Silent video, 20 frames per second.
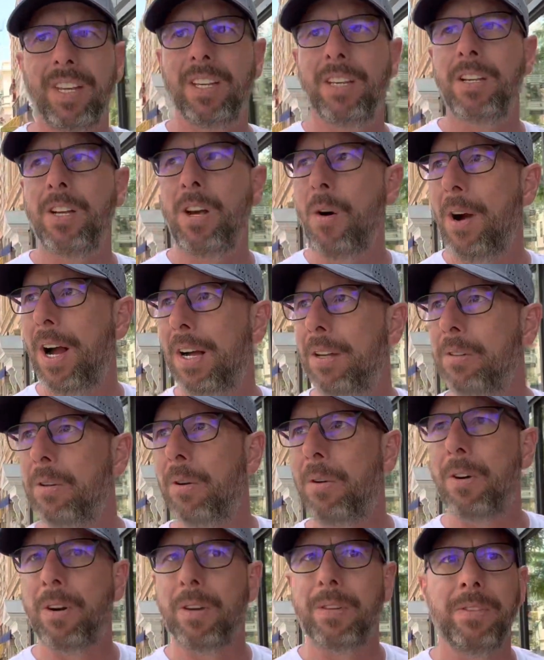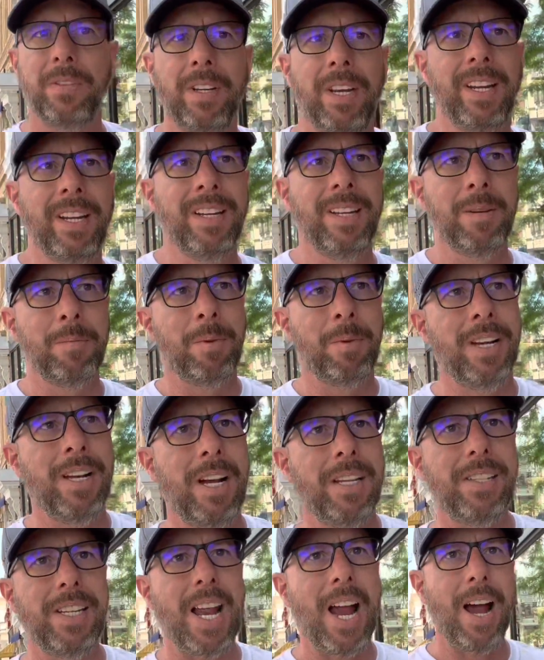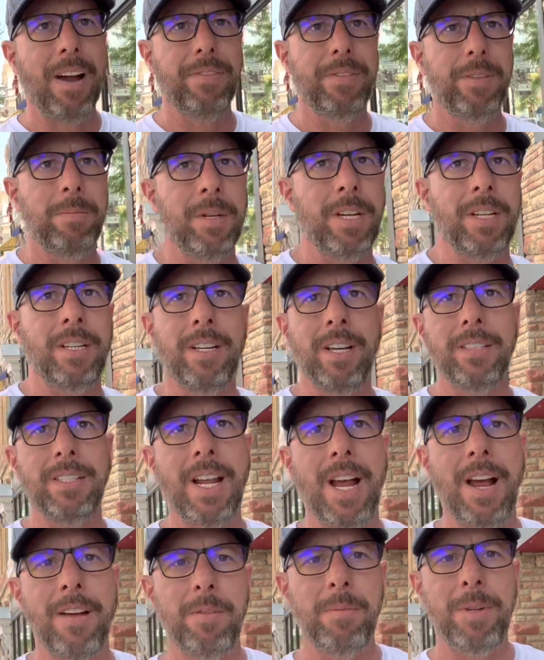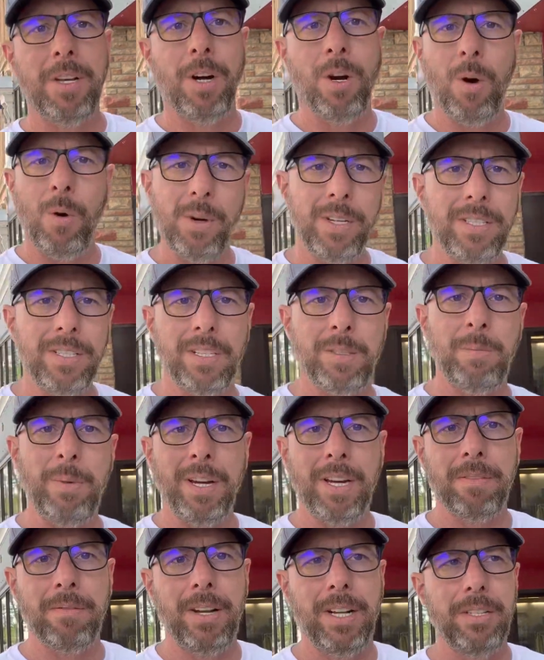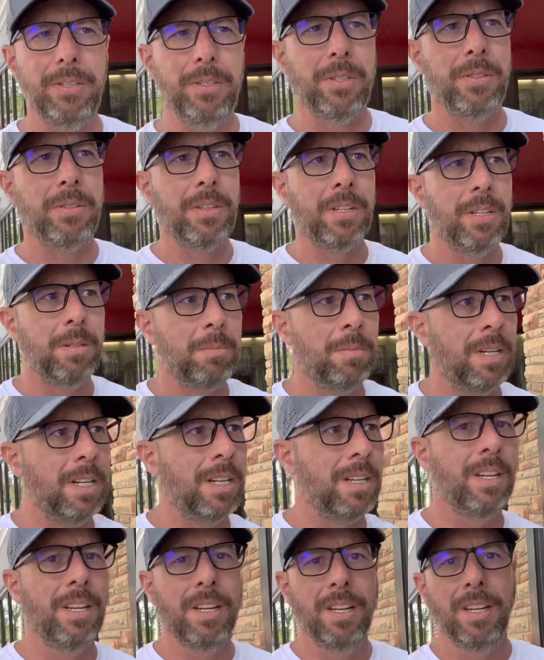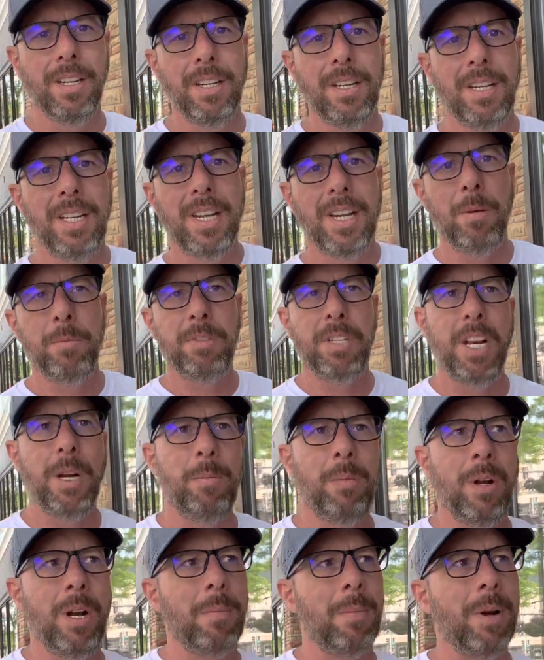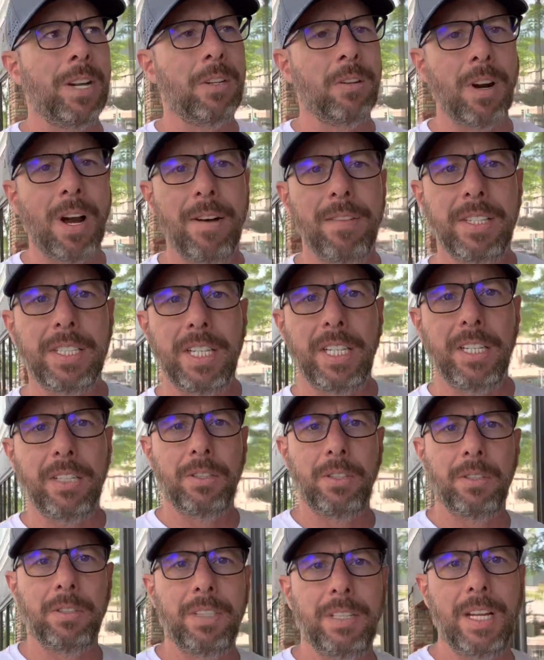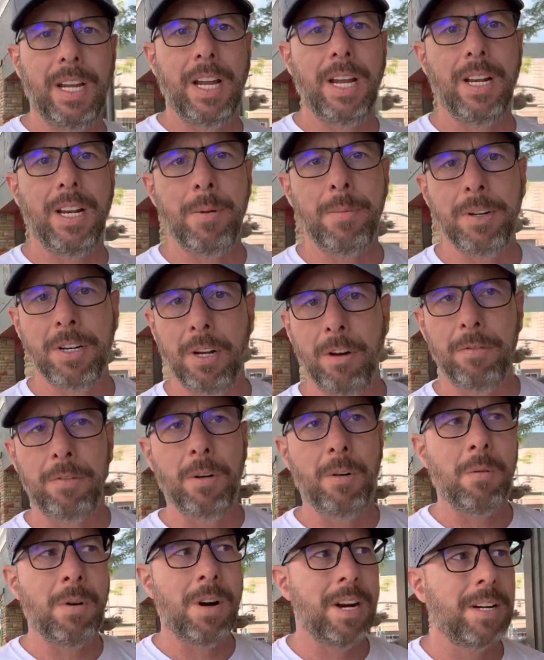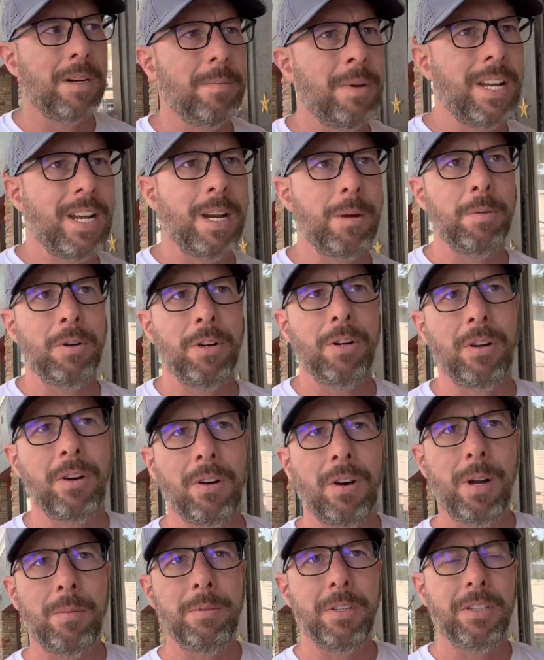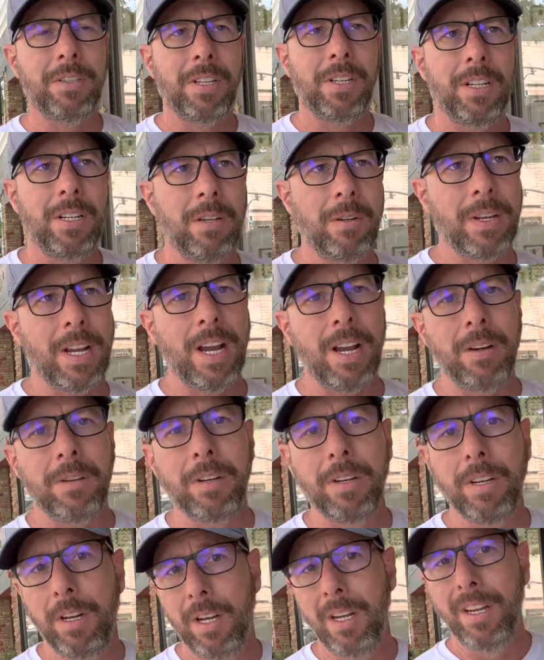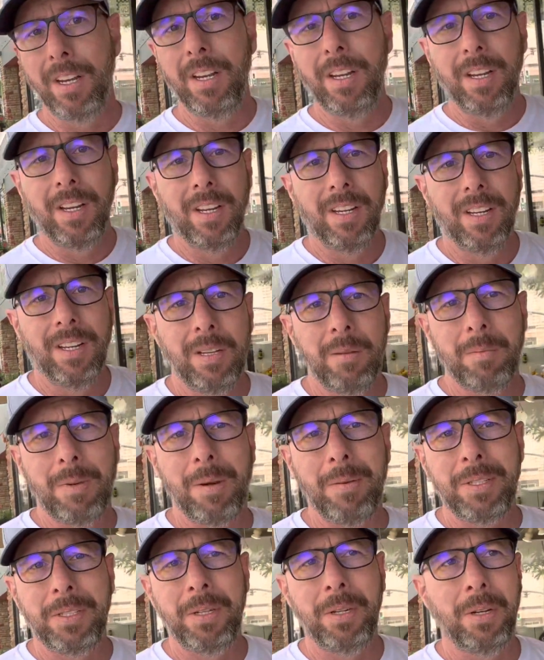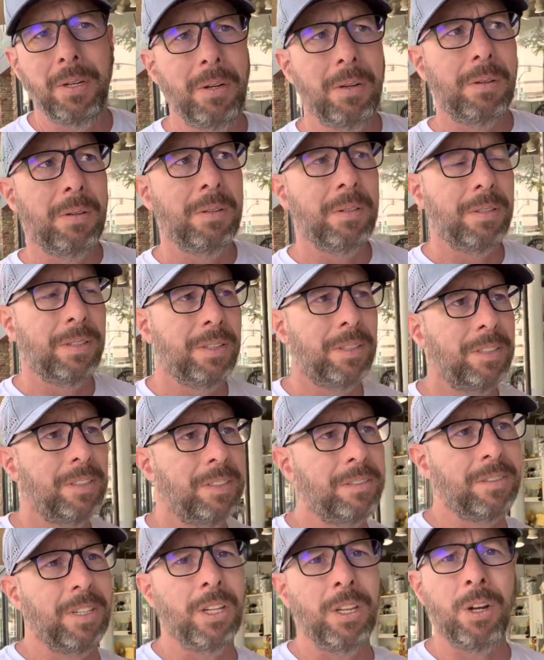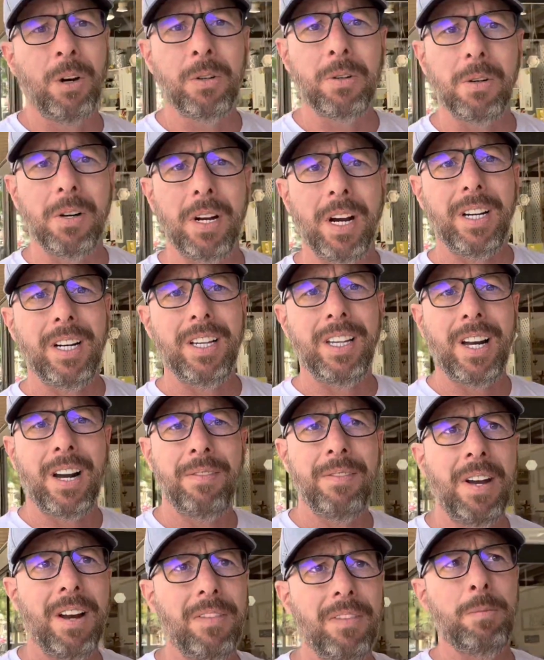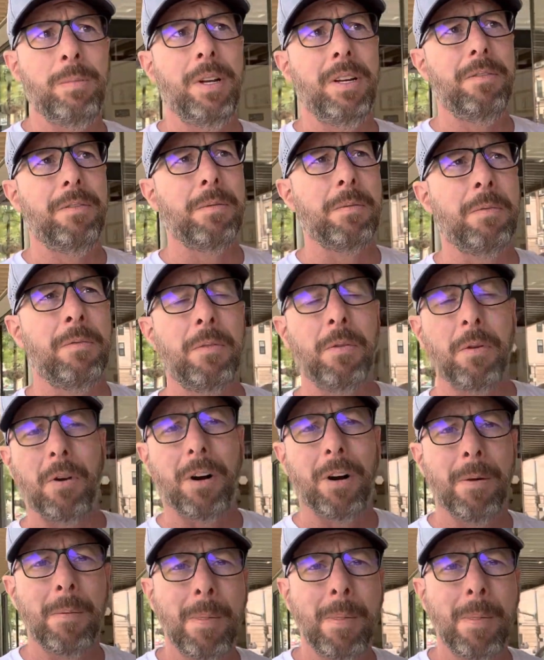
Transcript: go outdoors. But it doesn't have to be always these big adventures. It could be, I'm just gonna put on my Grava t-shirt today and I'm gonna go for a walk in my neighborhood, or I'm just gonna go down maybe to a local area that I've never been to before.